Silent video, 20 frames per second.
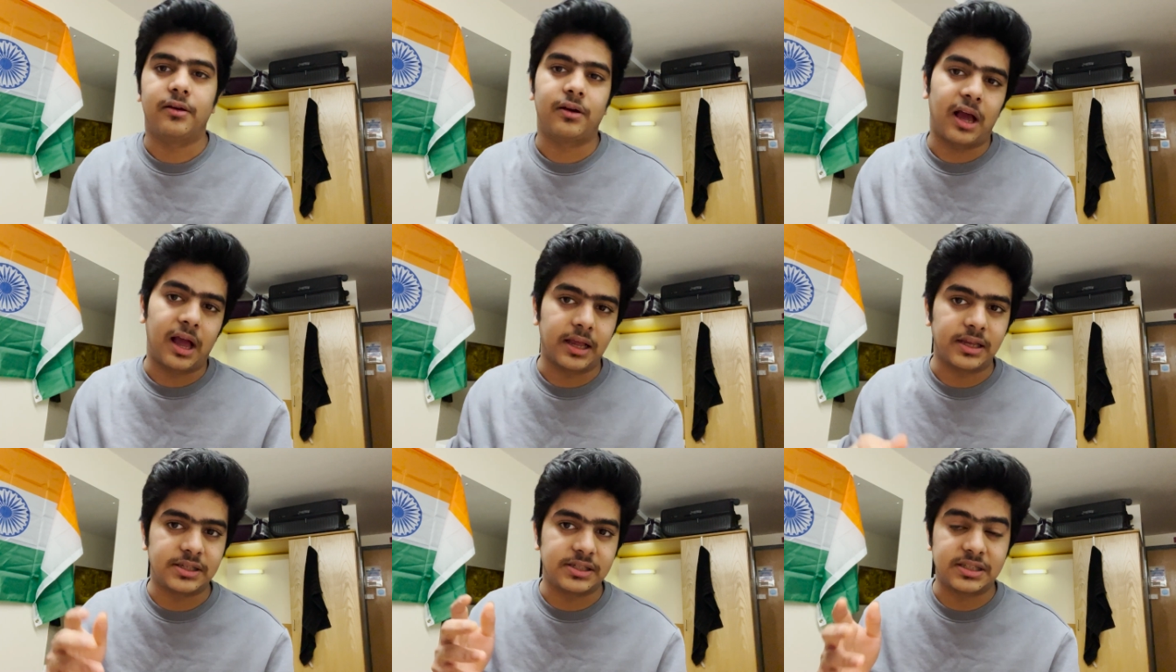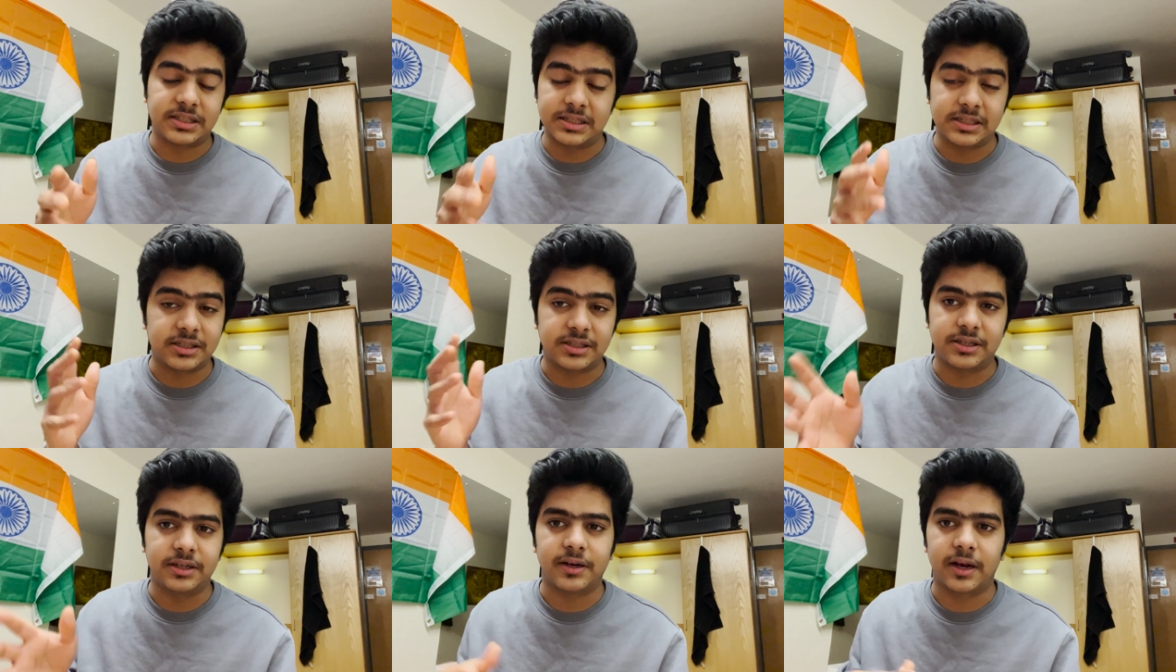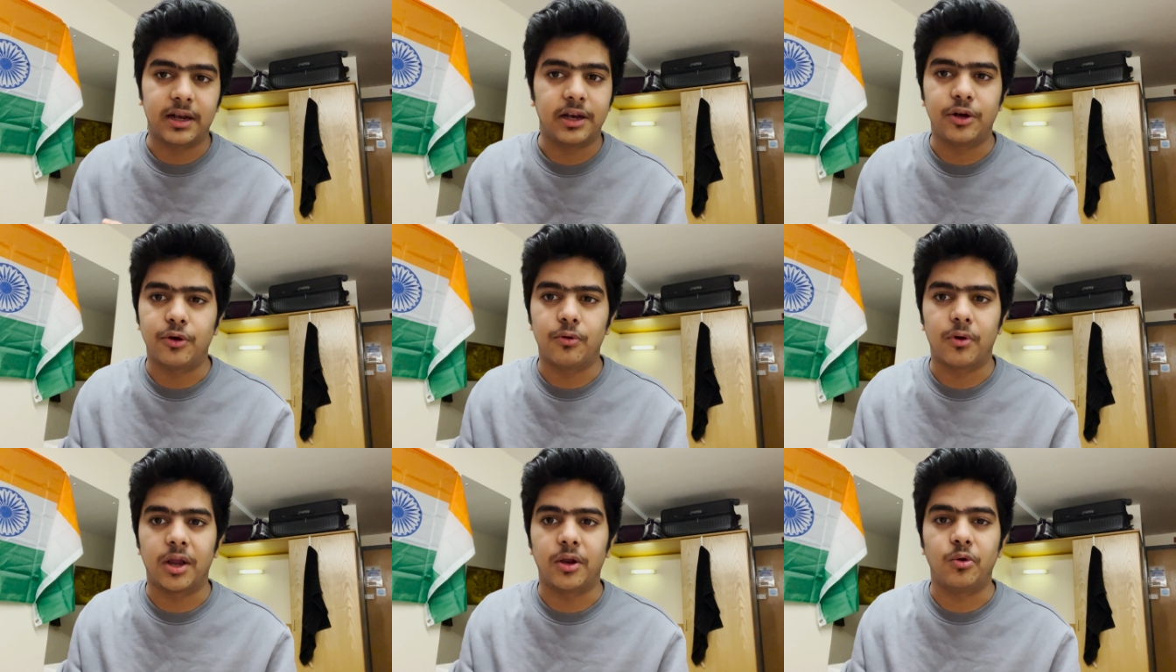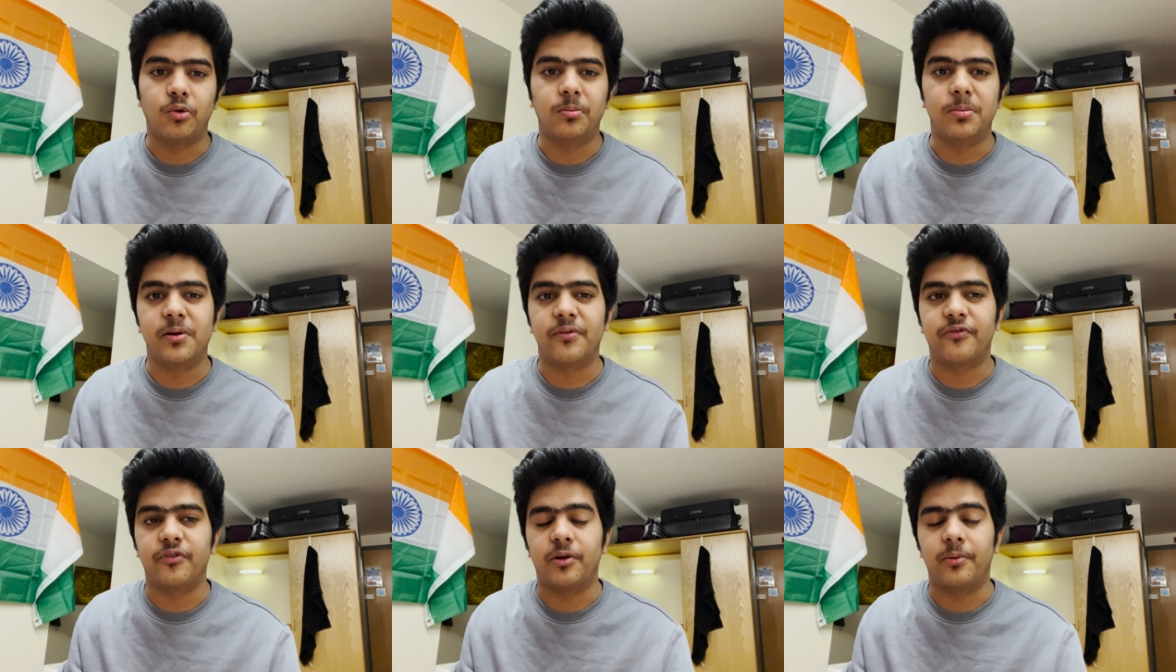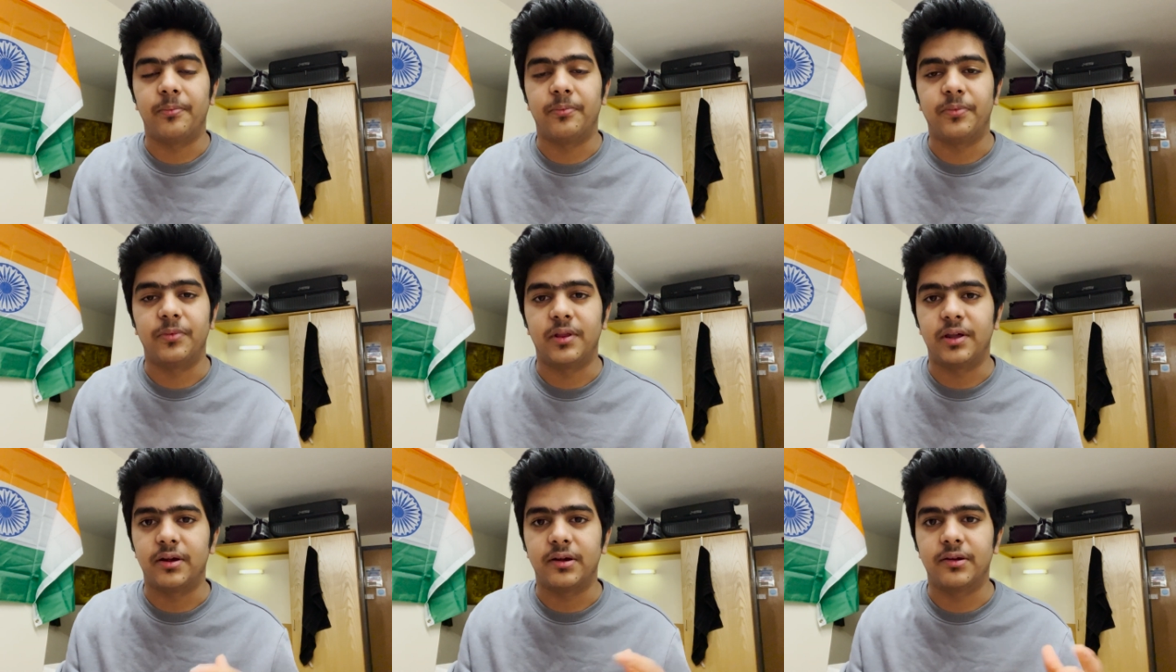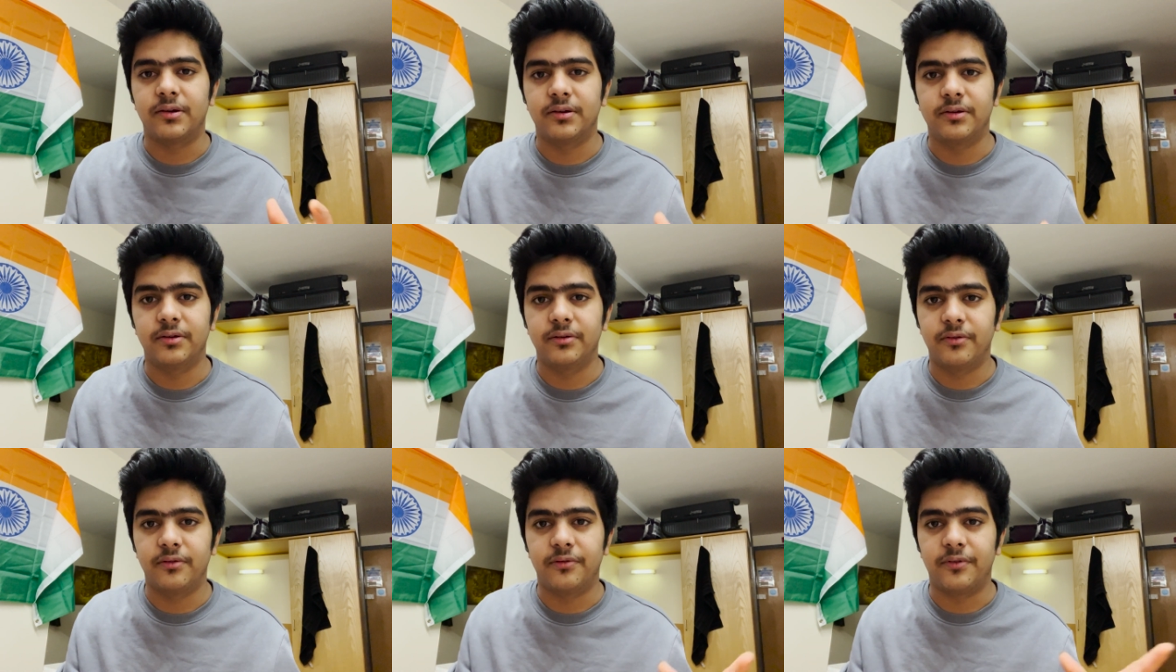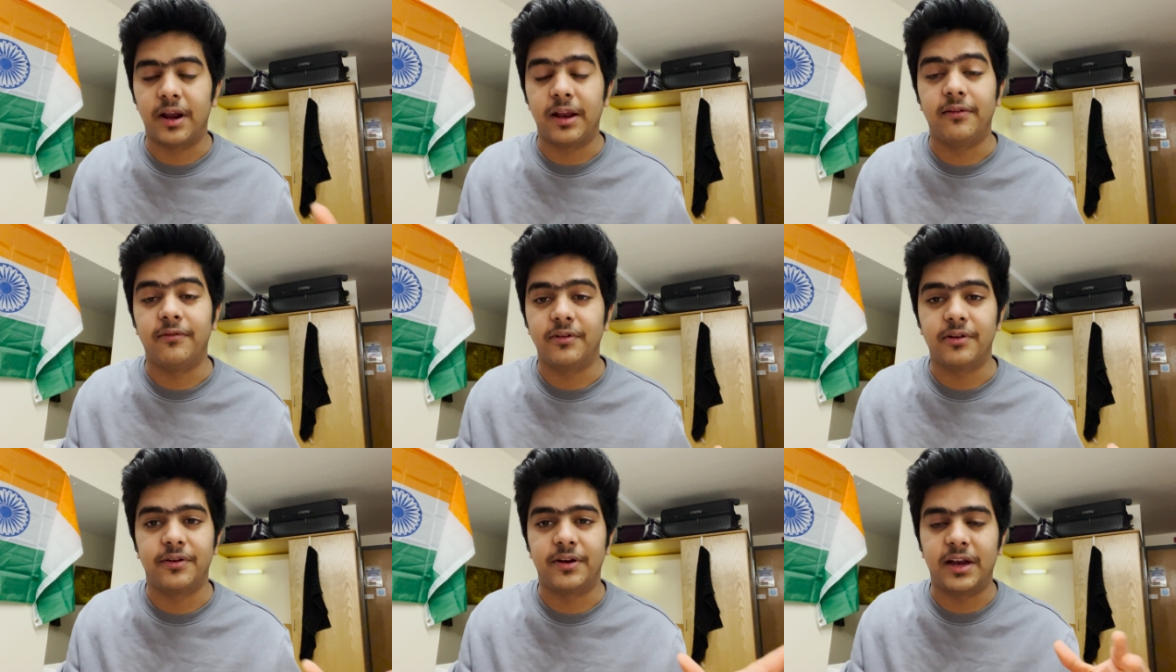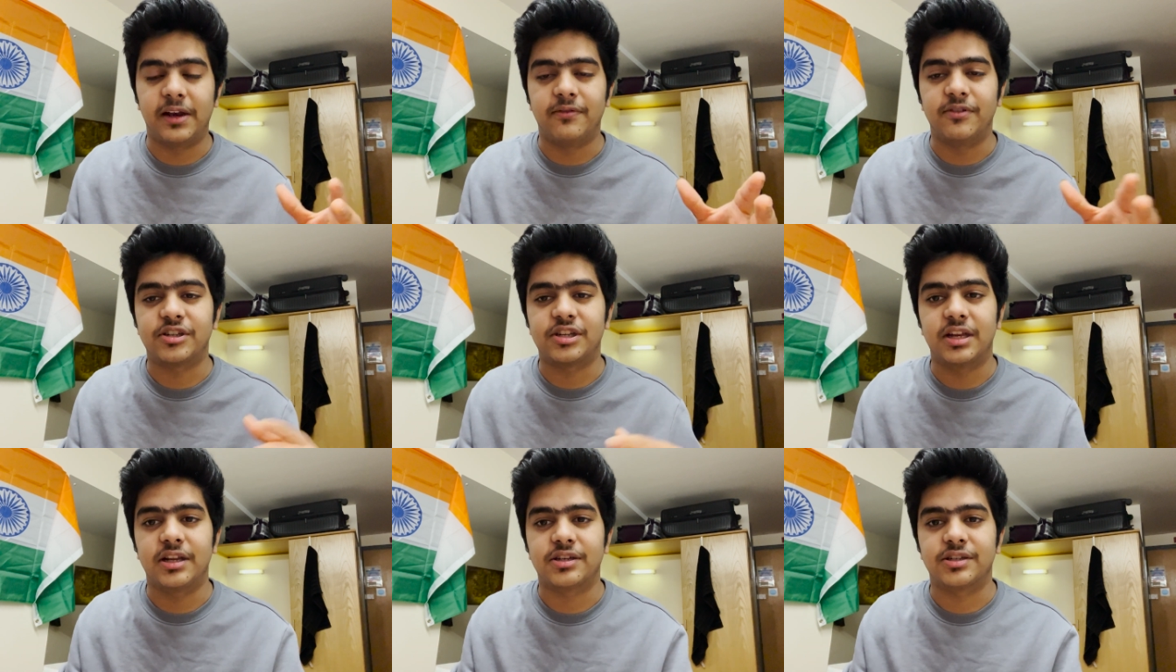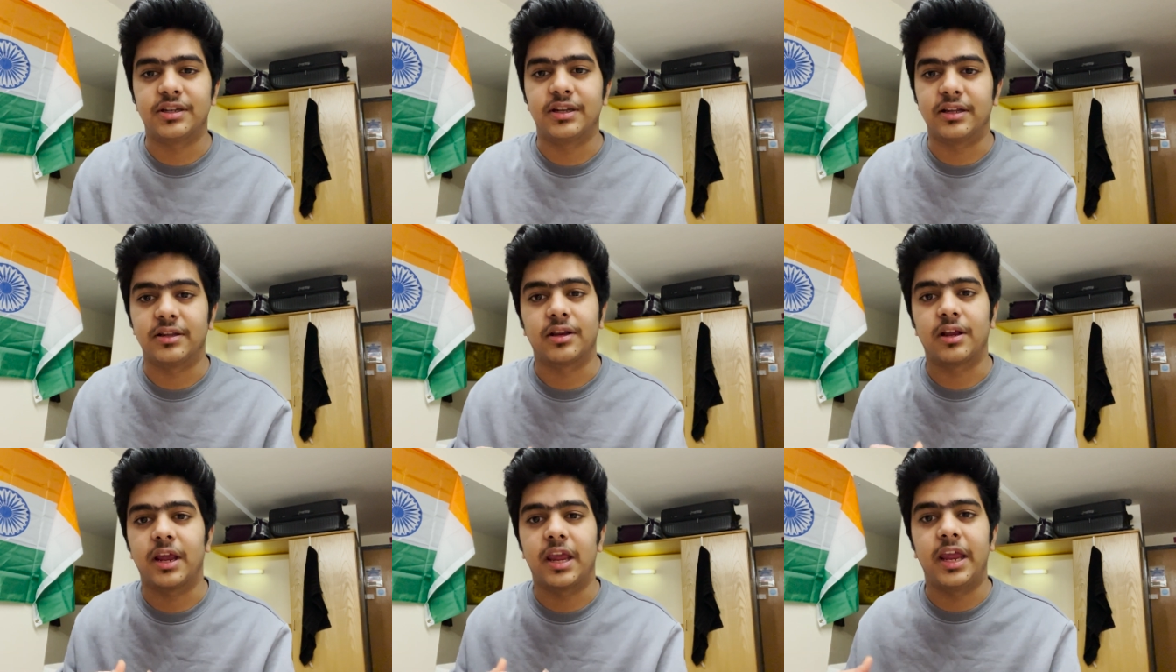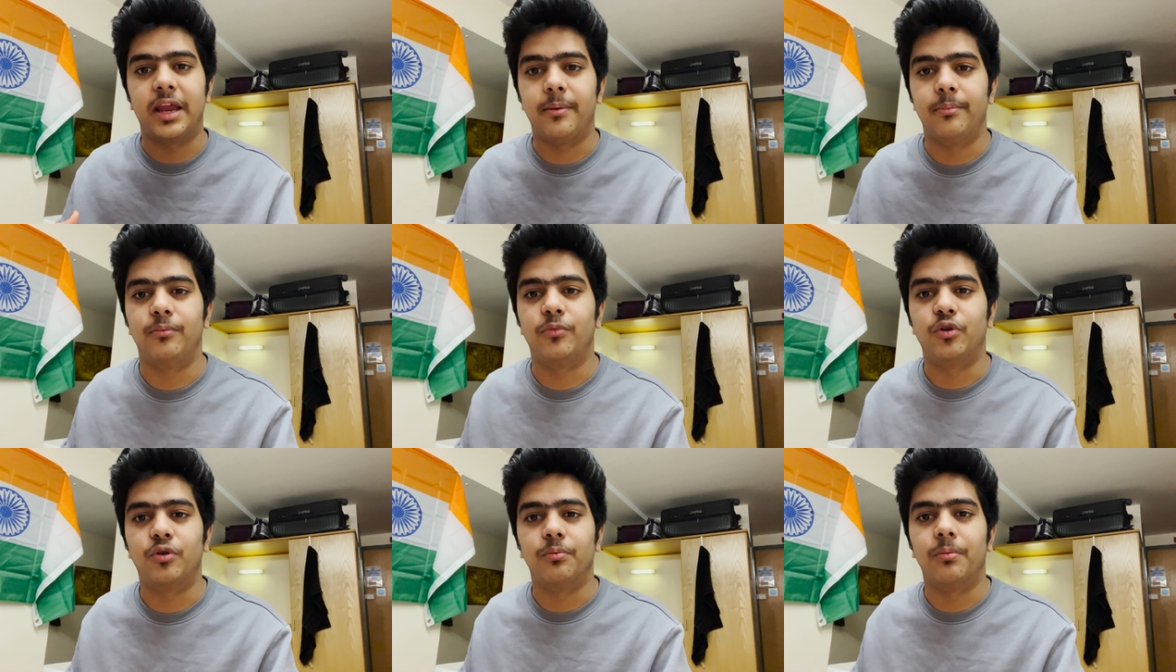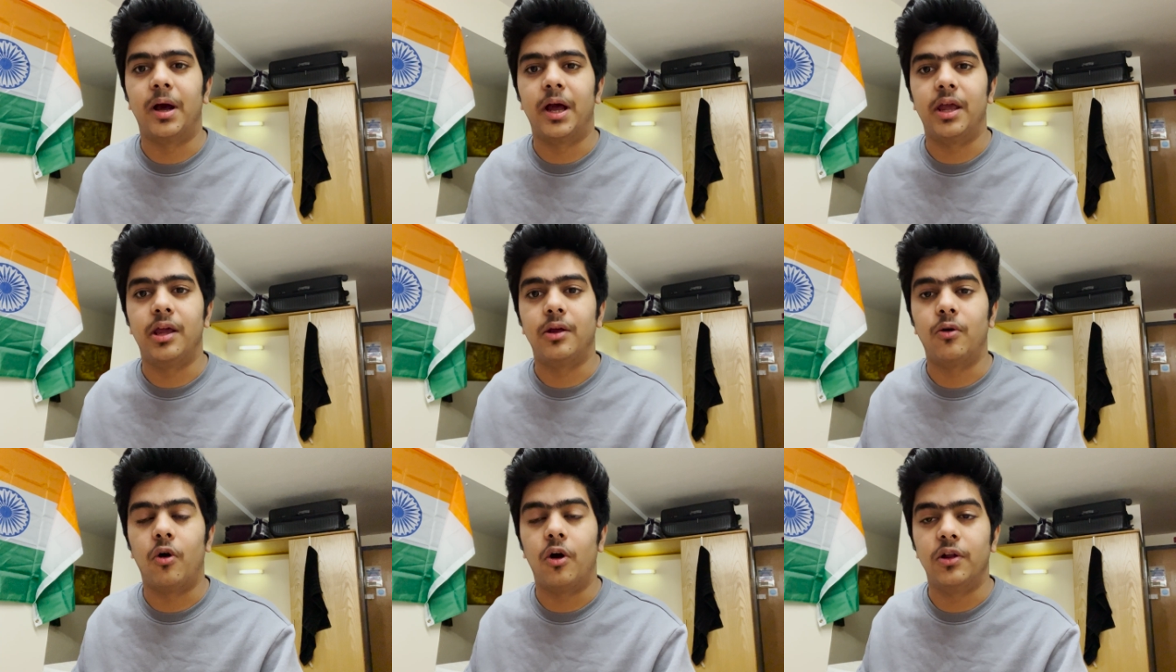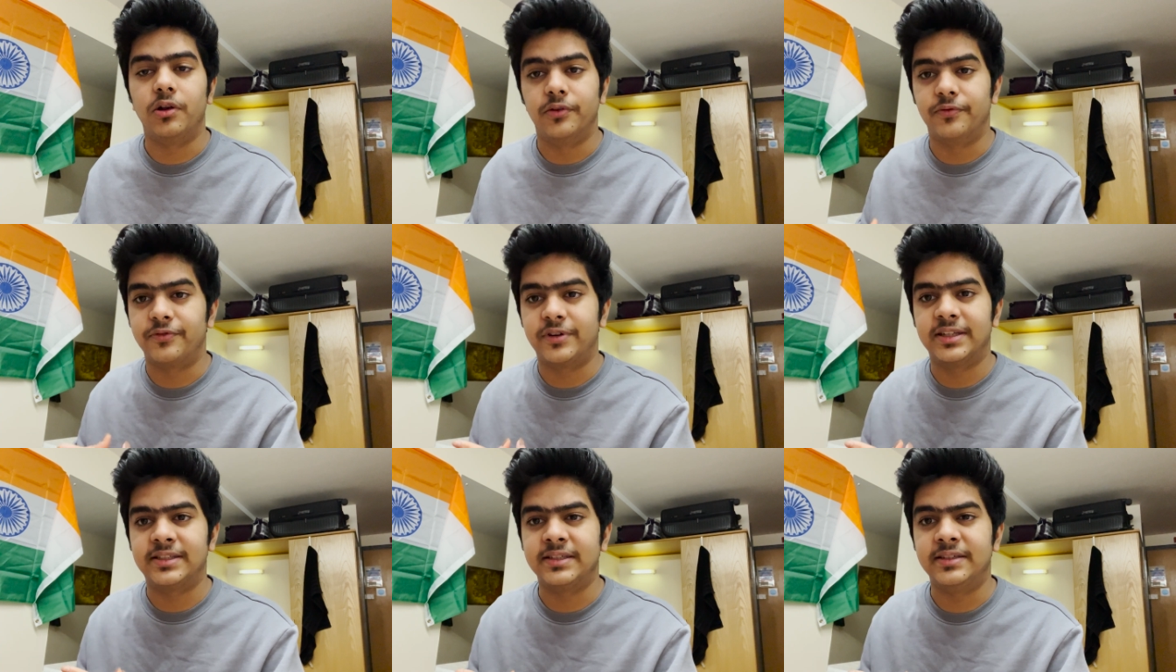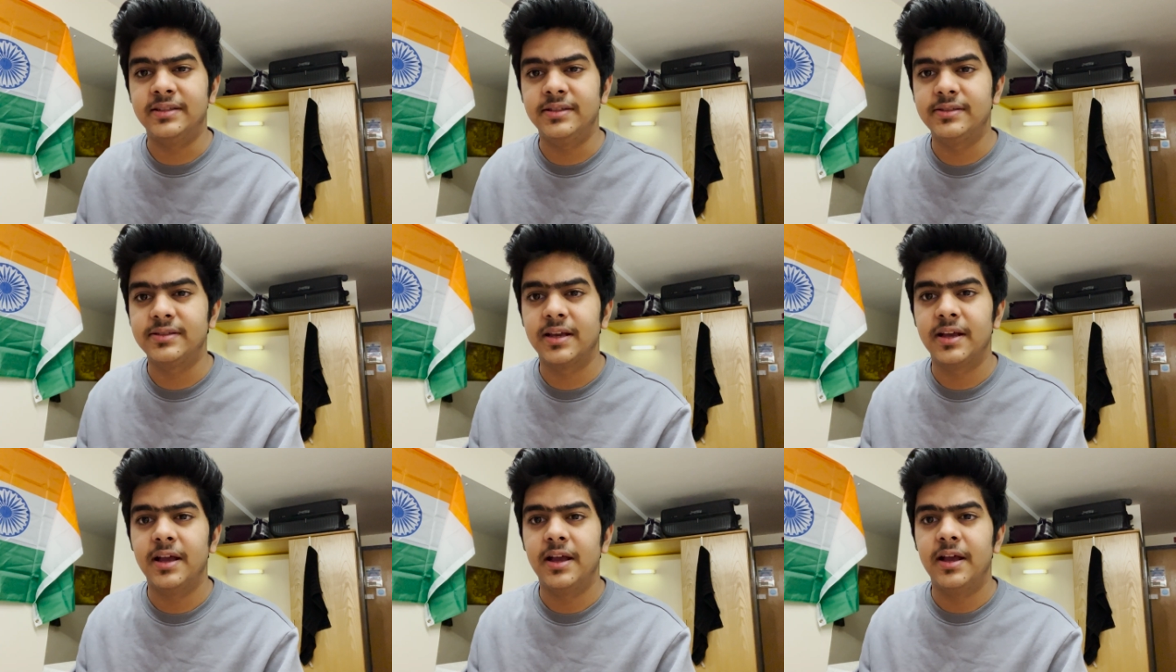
I just directly took an Uber from the railway station and came to my hall of residence.